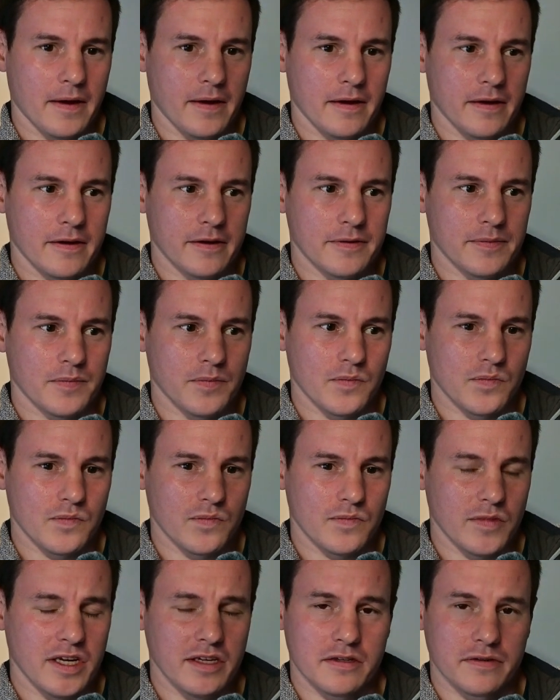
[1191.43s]

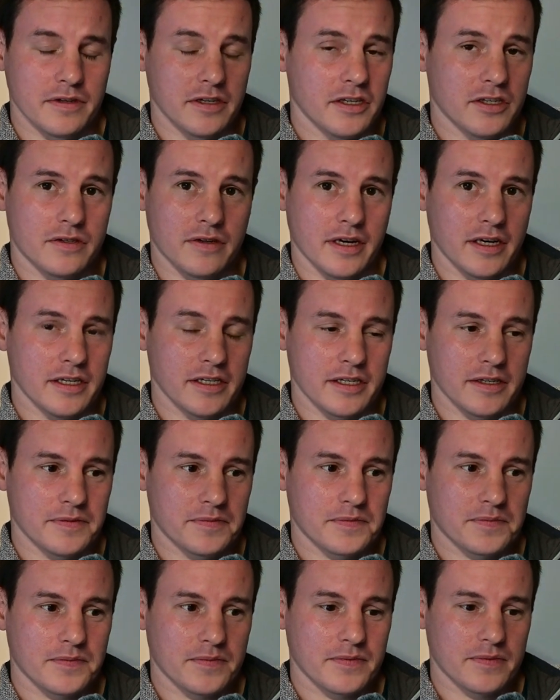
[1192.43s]
It's really strange,
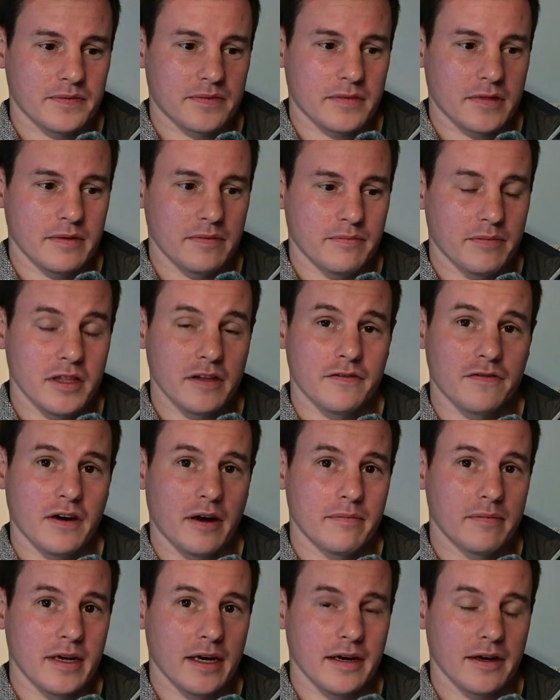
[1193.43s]
But the
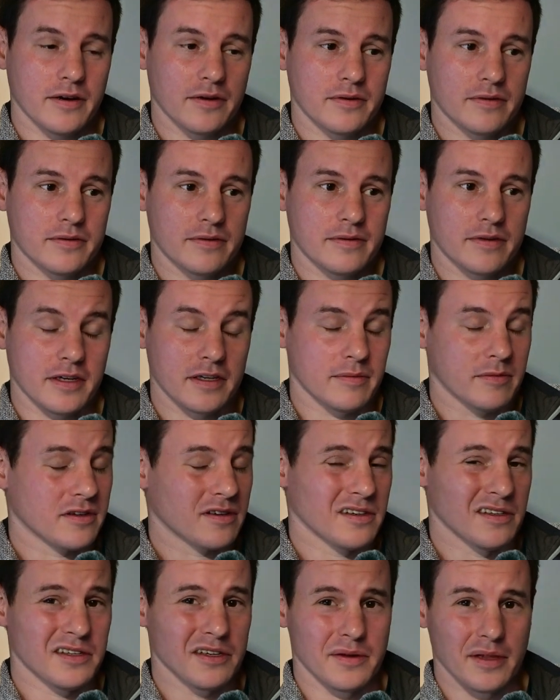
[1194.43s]
thumbnail, and I'm not
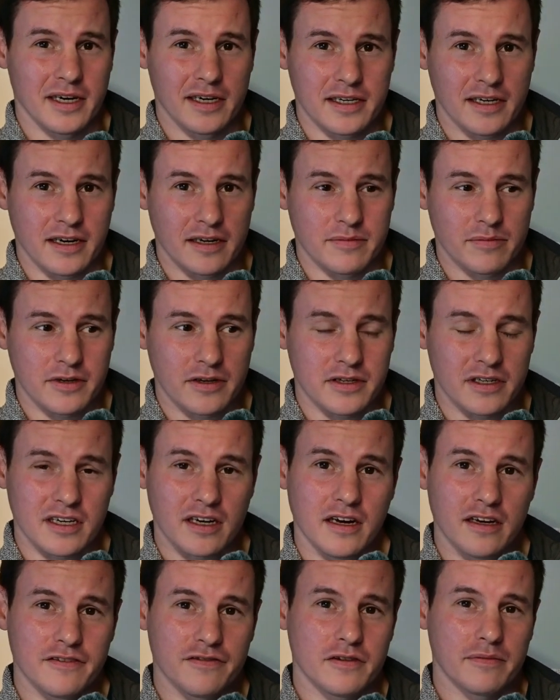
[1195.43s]
going to do that again because I
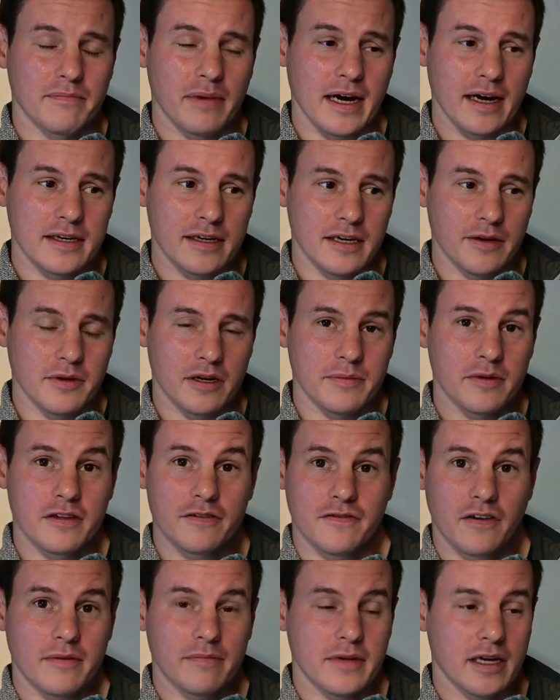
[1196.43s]
kind of feel bad anyway, but the
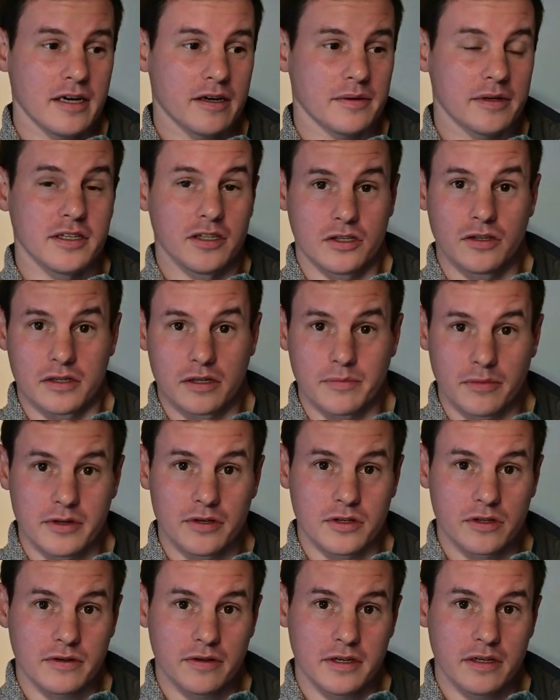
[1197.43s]
thumbnail is just a
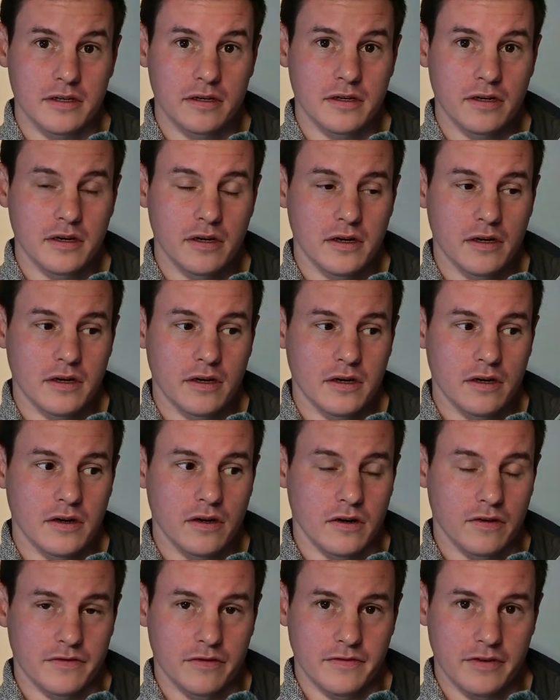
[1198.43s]
print screen
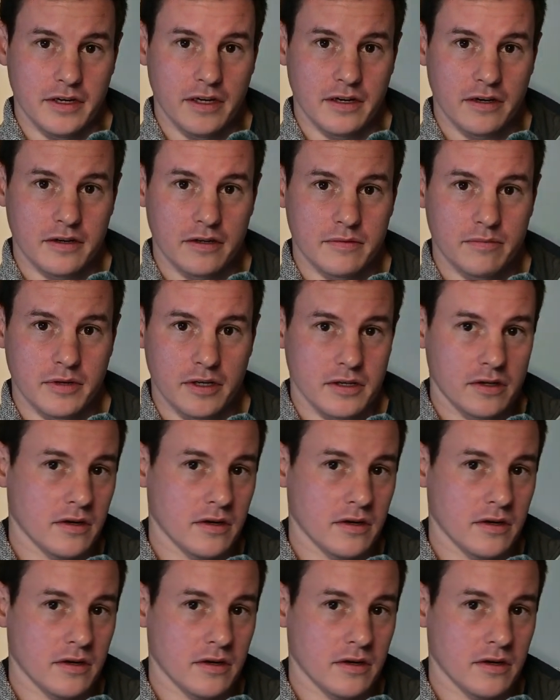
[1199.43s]
of the video, but it's